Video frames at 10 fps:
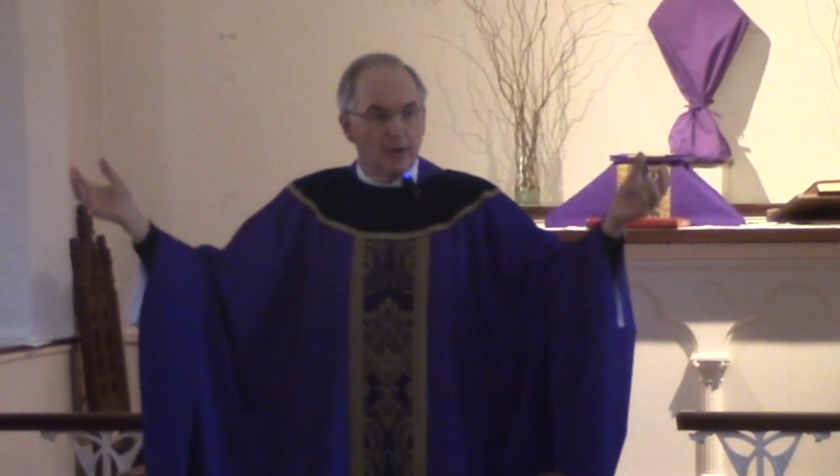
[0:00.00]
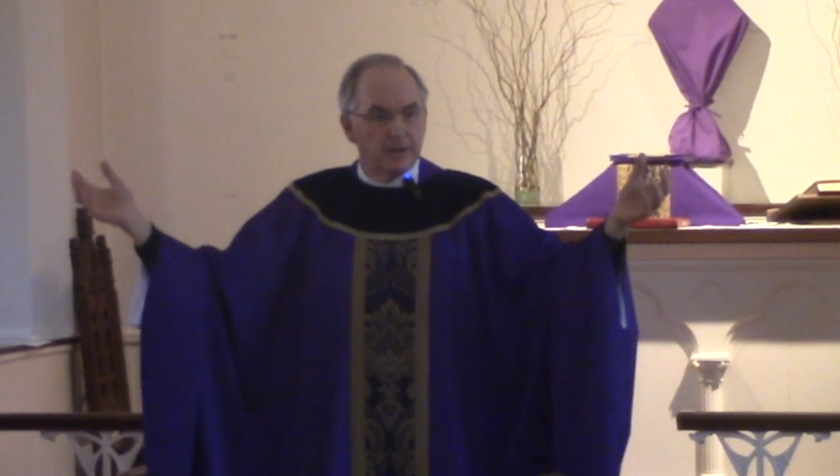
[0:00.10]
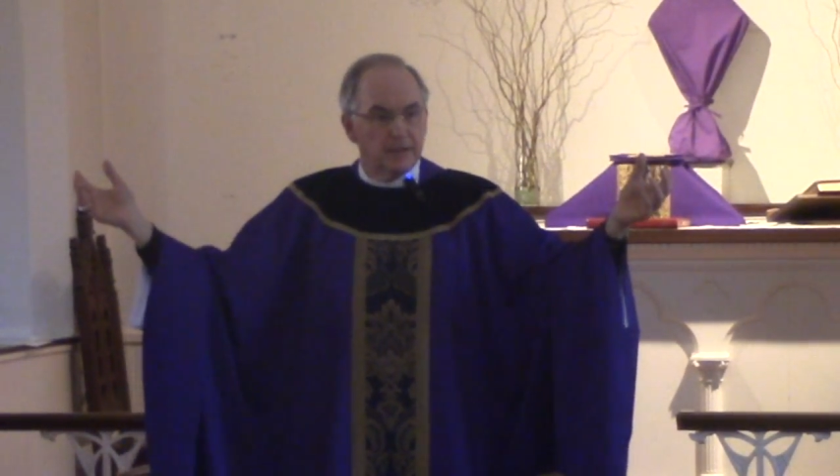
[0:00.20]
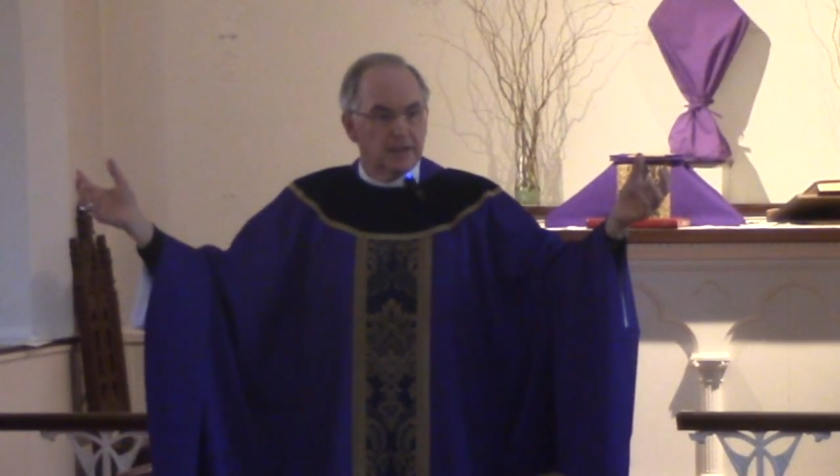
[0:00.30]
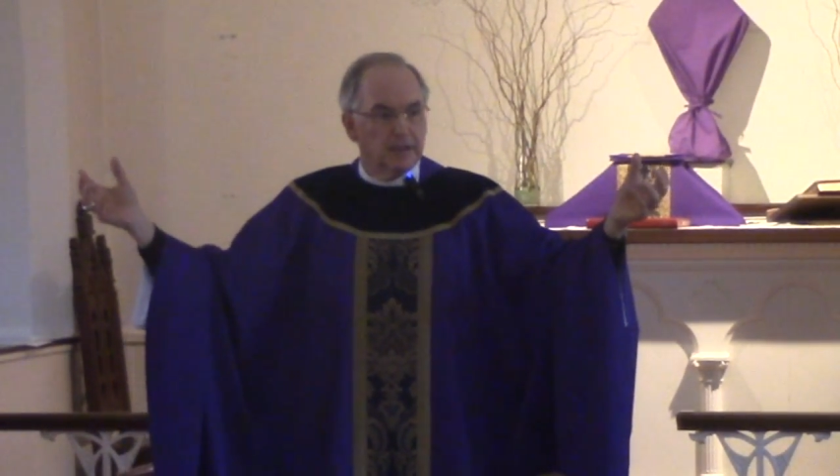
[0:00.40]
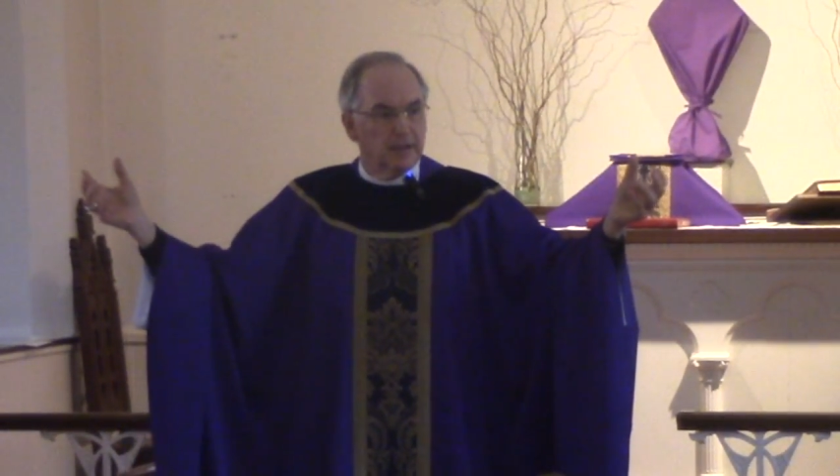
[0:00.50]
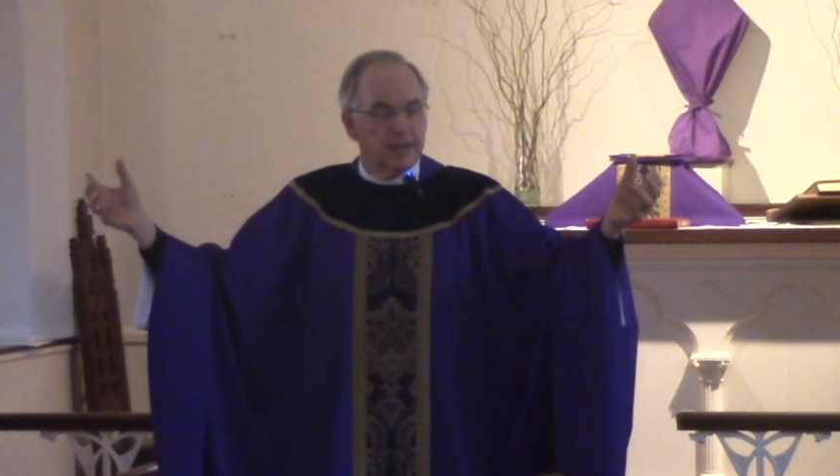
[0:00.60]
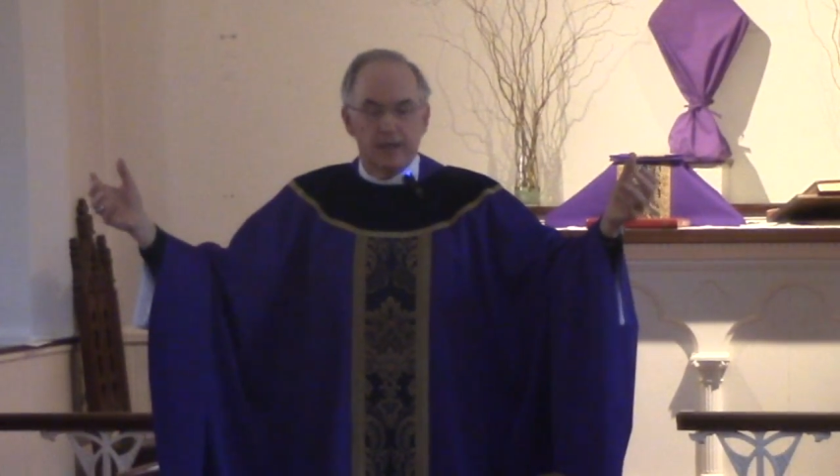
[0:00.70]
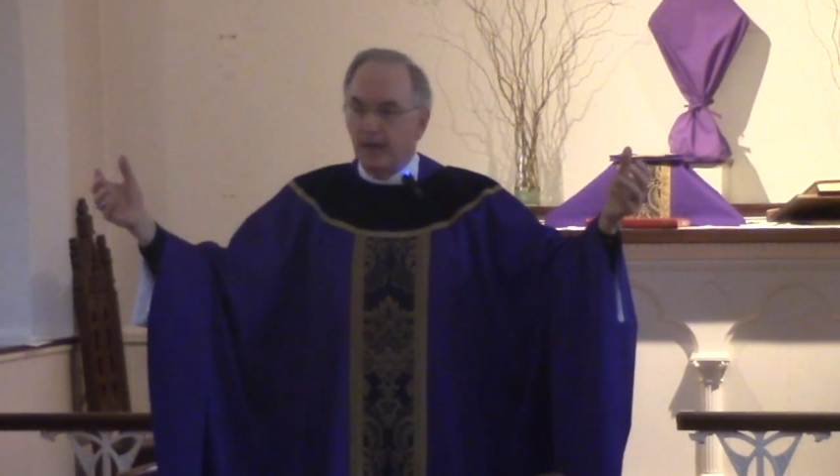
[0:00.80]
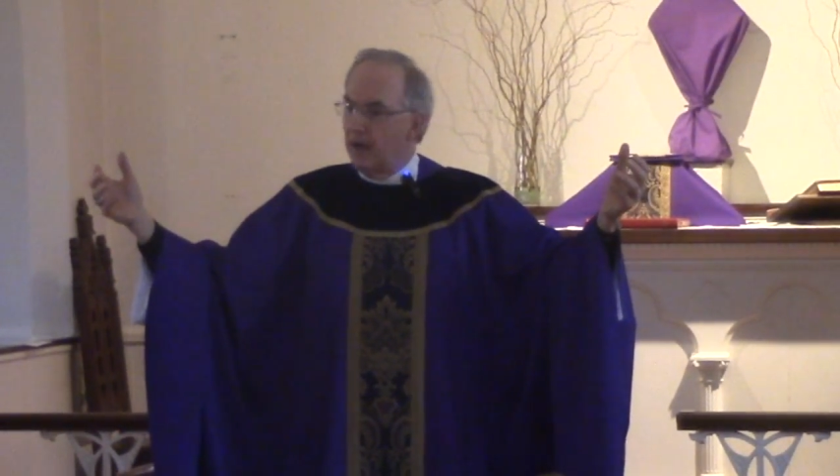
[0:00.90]

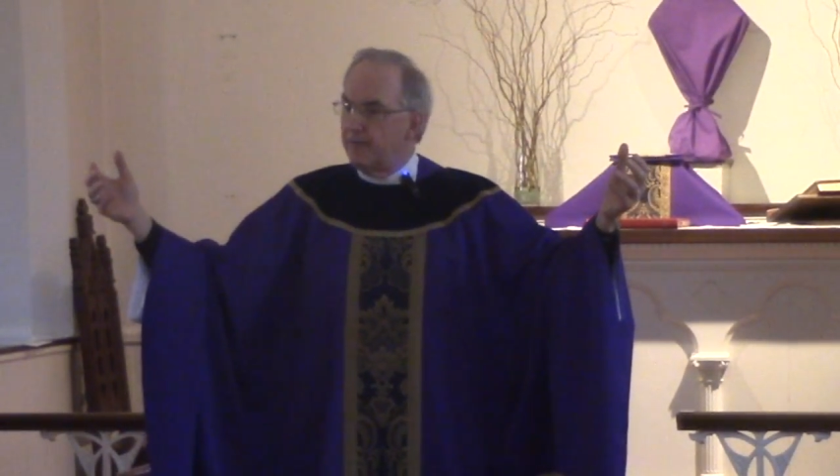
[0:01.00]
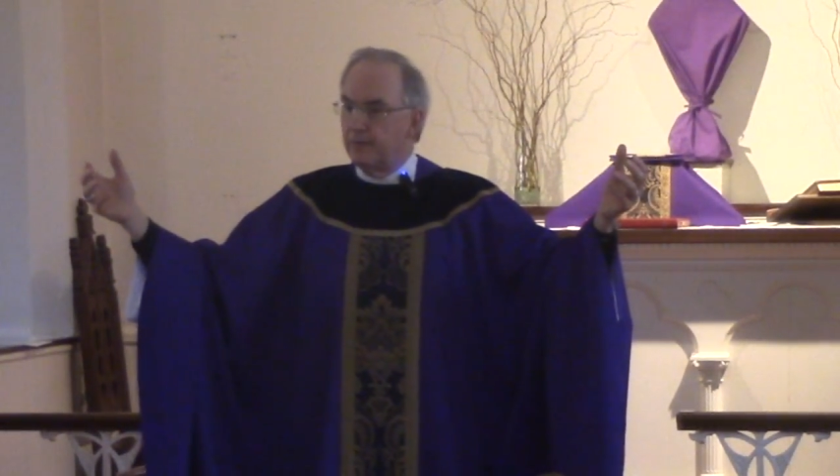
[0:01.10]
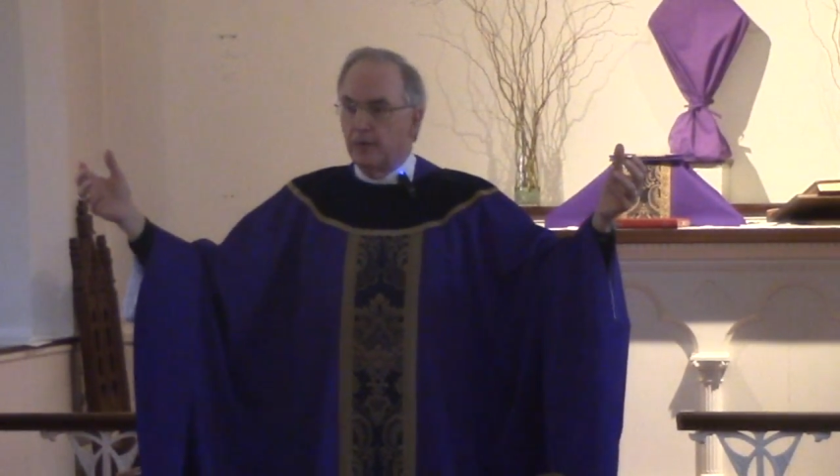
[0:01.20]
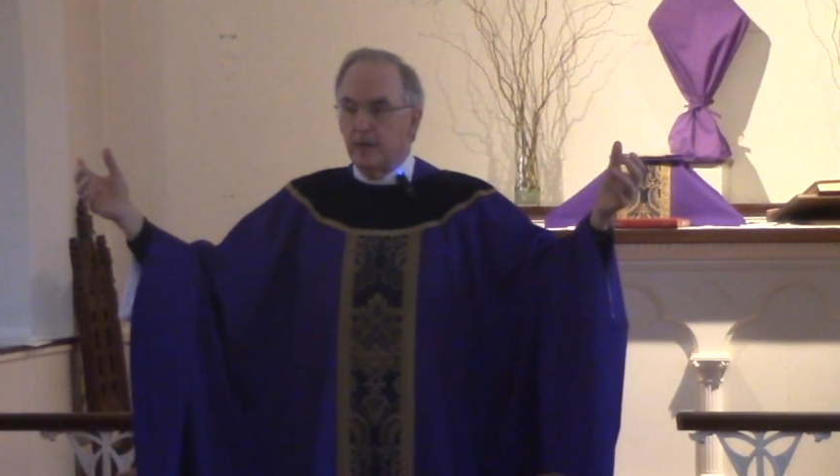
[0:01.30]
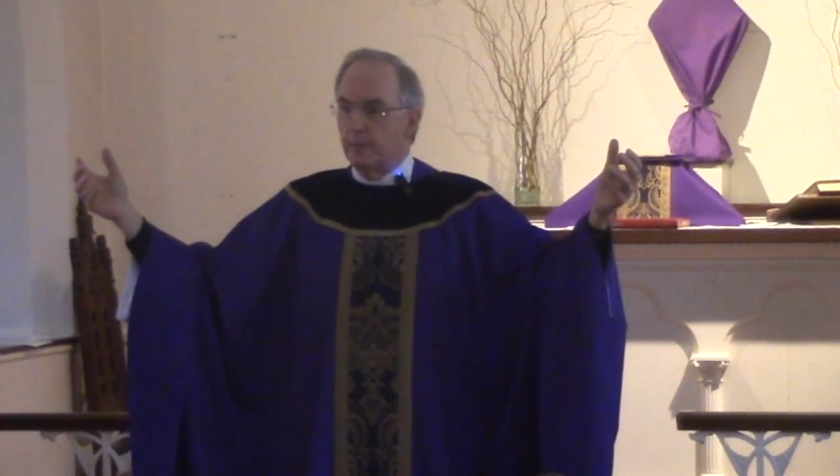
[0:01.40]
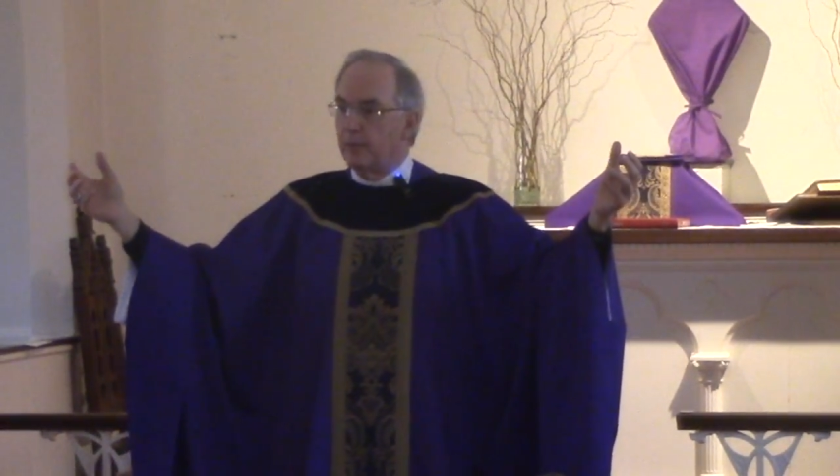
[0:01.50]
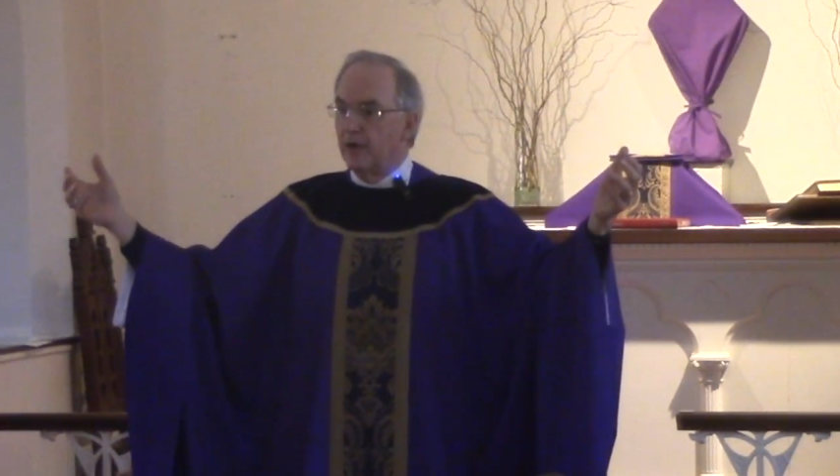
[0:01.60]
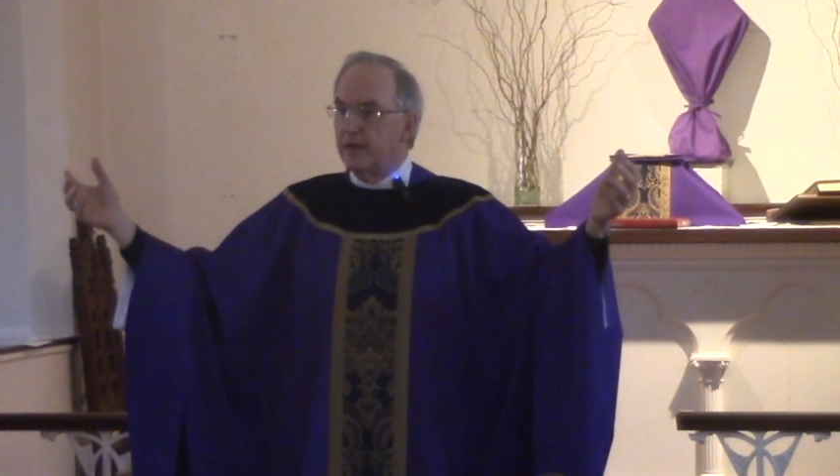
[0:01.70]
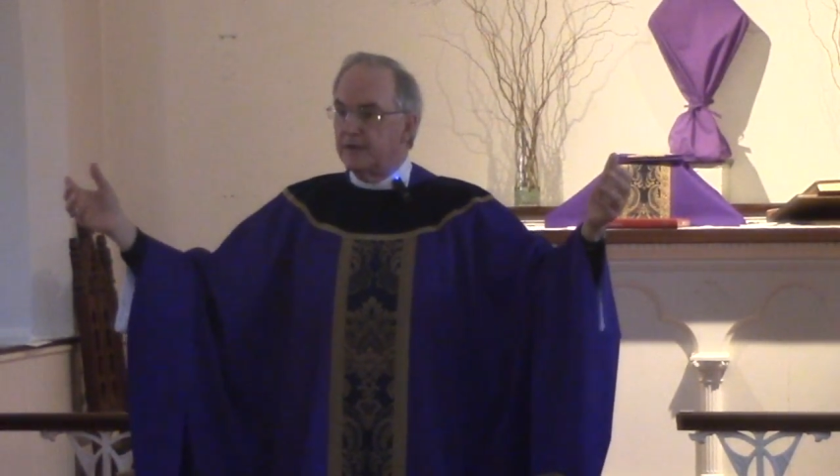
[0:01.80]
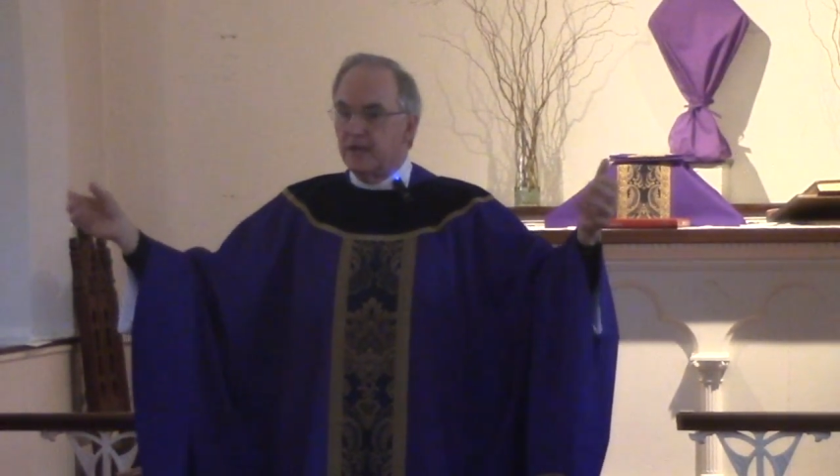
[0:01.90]
articulated and I fully
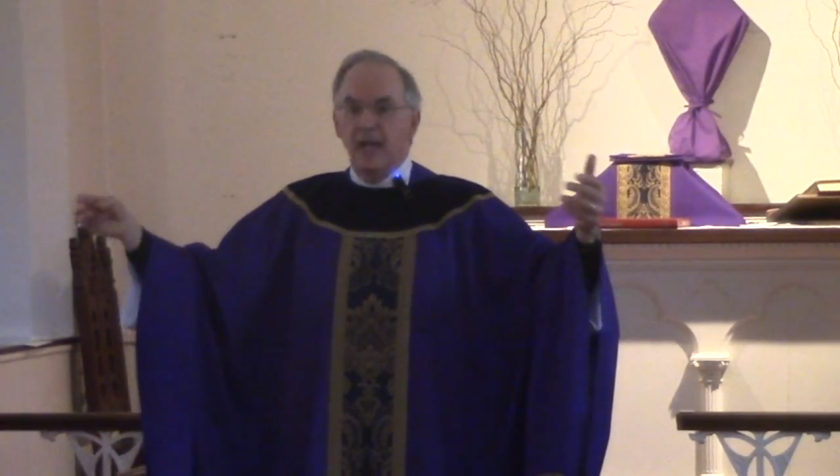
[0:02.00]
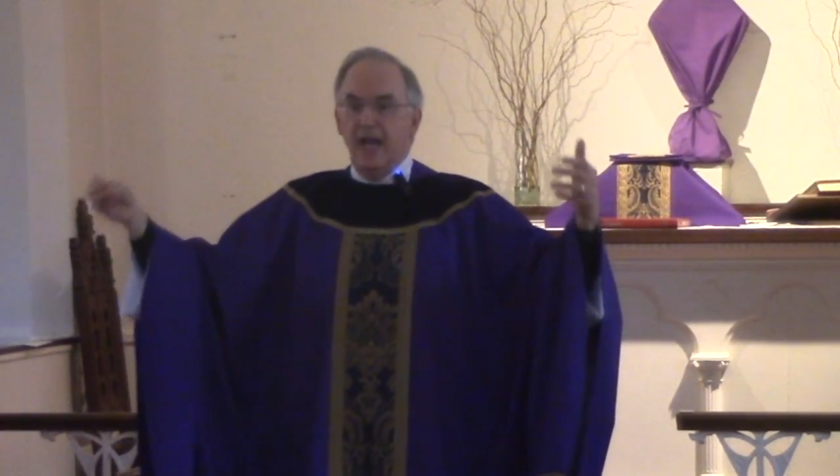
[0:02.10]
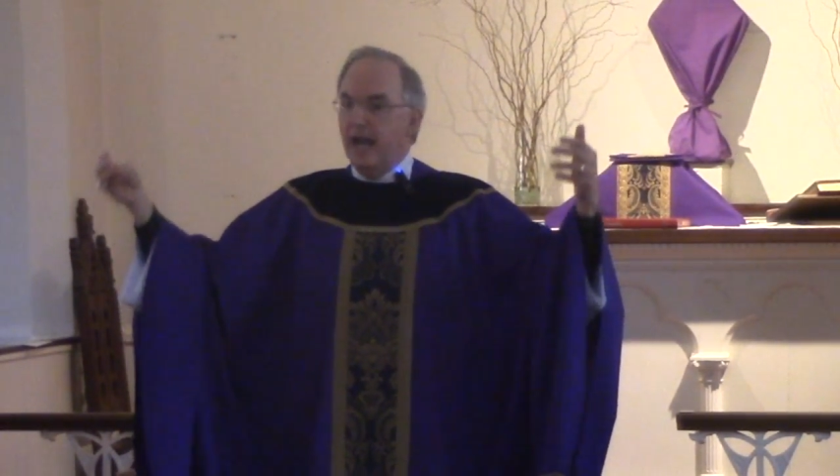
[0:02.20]
embrace,